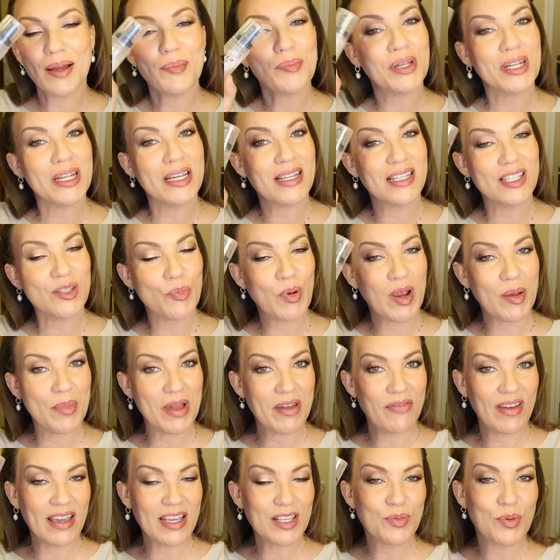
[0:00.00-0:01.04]
I'm gonna spray
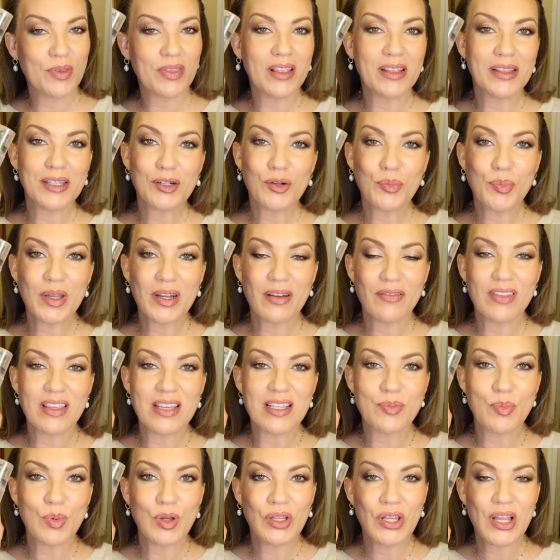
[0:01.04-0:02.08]
my face with a little bit of
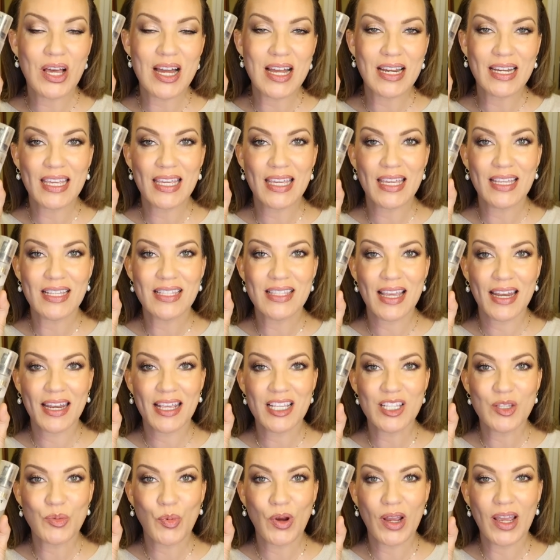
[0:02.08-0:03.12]
this Milani
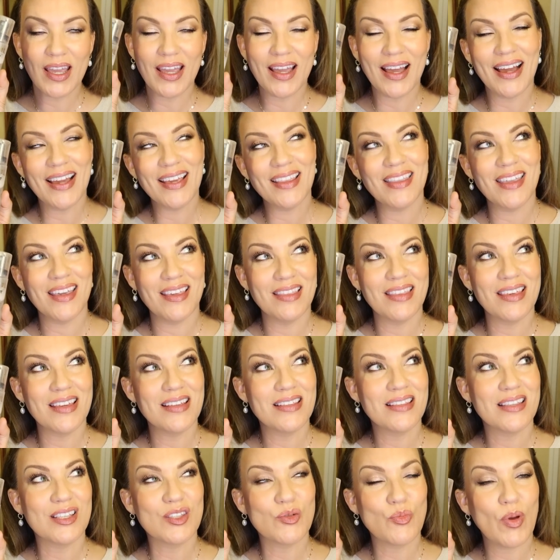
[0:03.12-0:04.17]
setting spray. I think
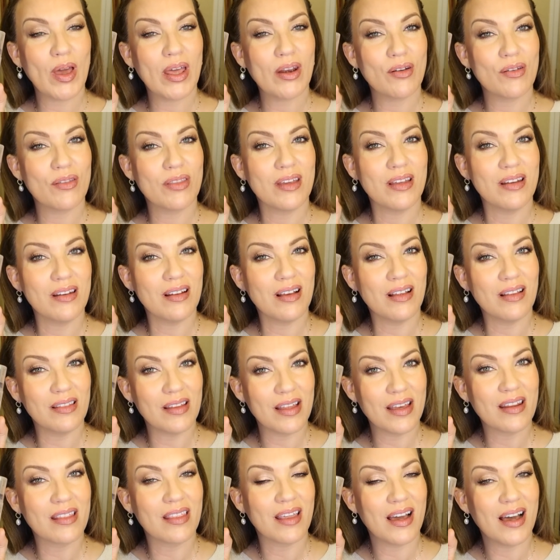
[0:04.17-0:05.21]
this is better than a
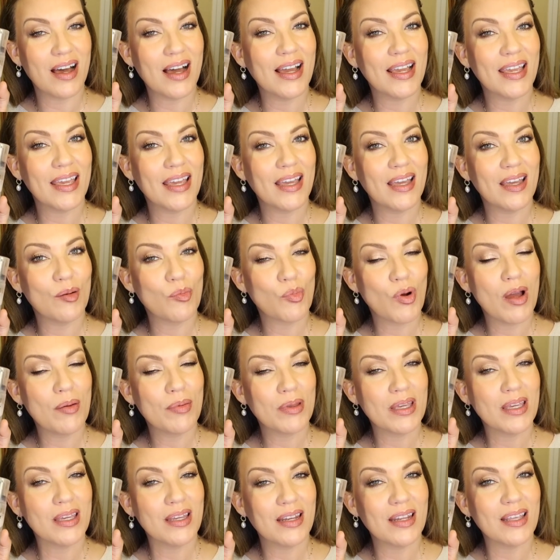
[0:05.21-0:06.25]
lot of the high end.
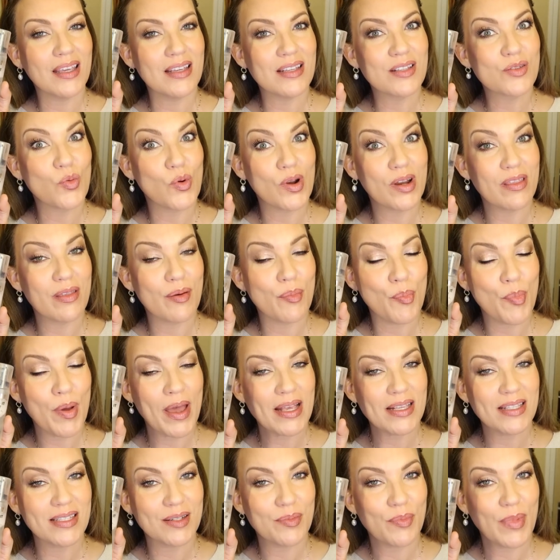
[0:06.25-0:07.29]
Probably it is one of the
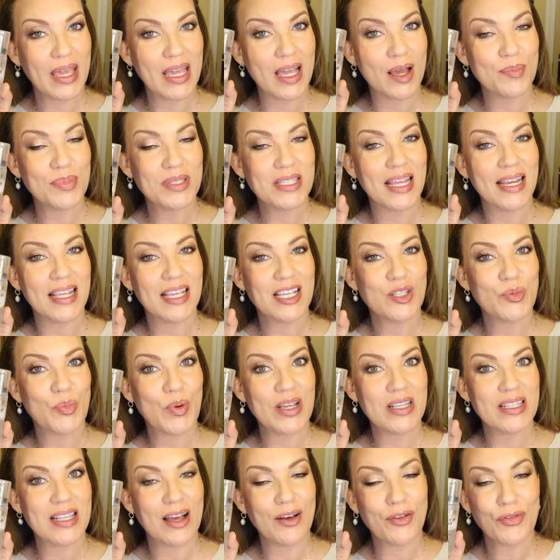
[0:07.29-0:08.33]
best makeup setting
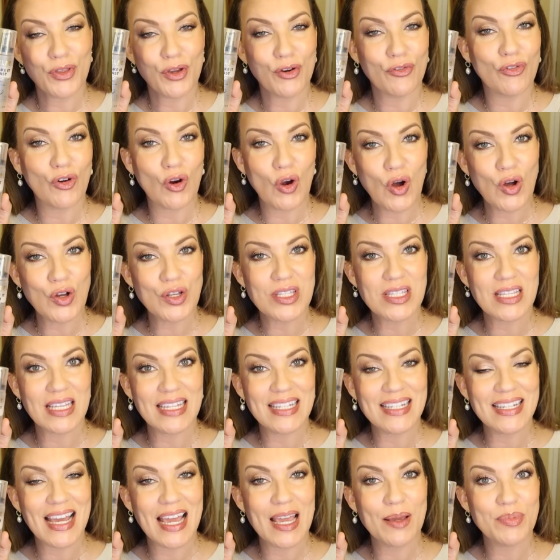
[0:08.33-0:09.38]
sprays out there for all
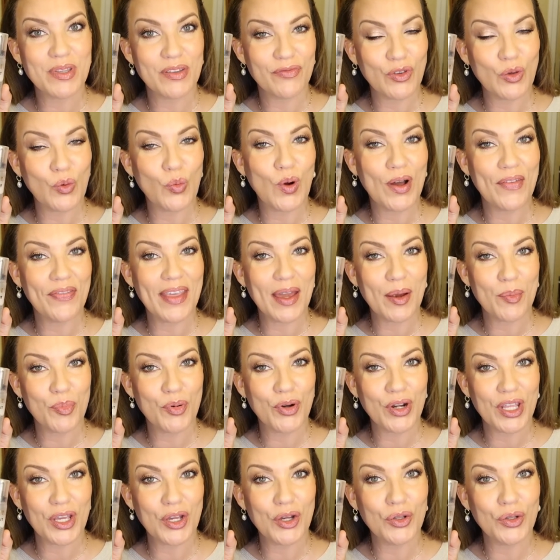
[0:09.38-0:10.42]
skin types if you want that
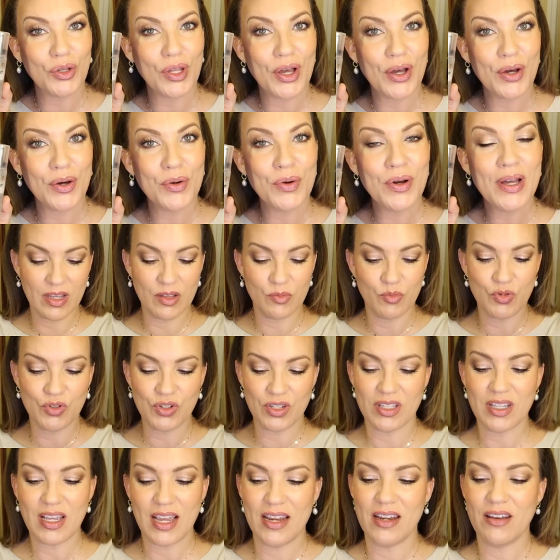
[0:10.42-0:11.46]
pretty glow. It will
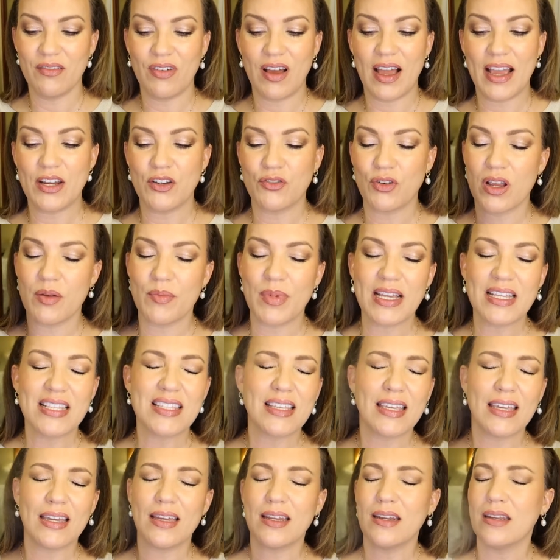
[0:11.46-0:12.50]
just kind of hydrate my
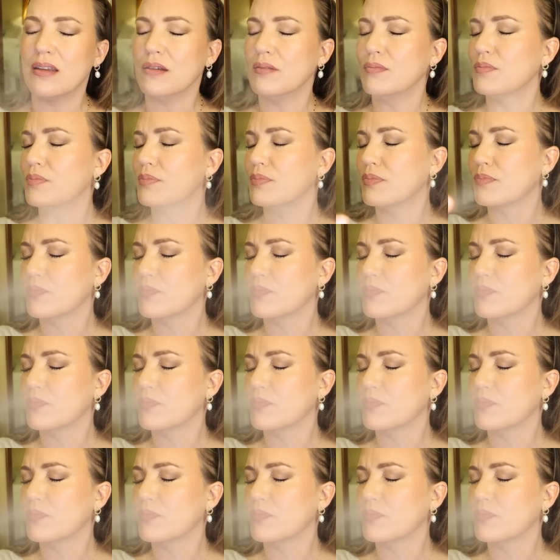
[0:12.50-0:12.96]
skin and